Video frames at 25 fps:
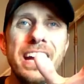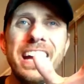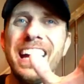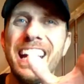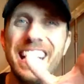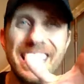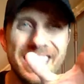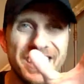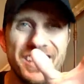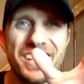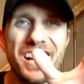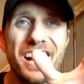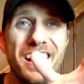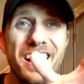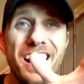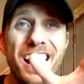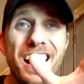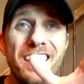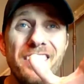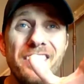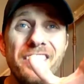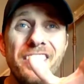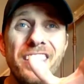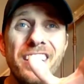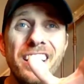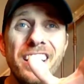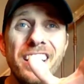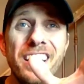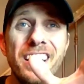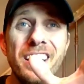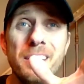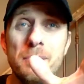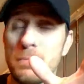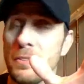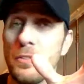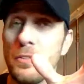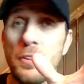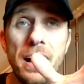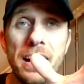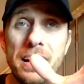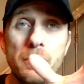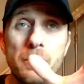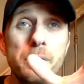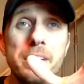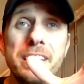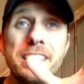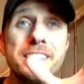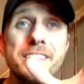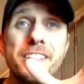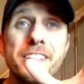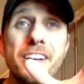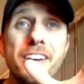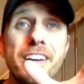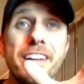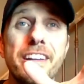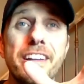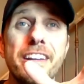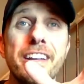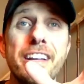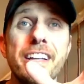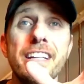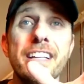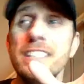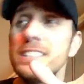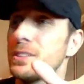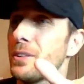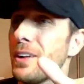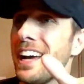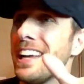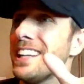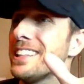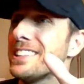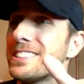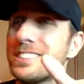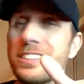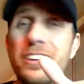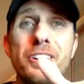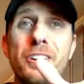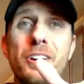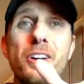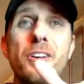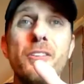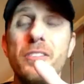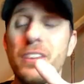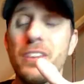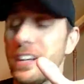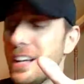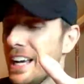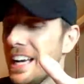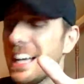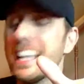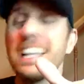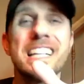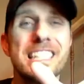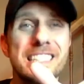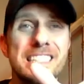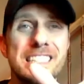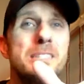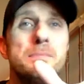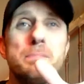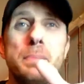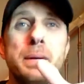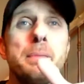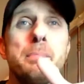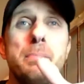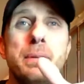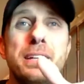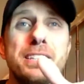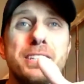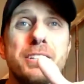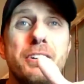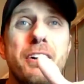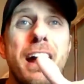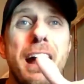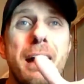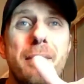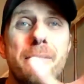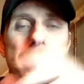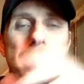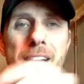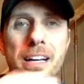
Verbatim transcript: it shut off. Before I had to restart it. So I had to start it over because it's a big piece of crap.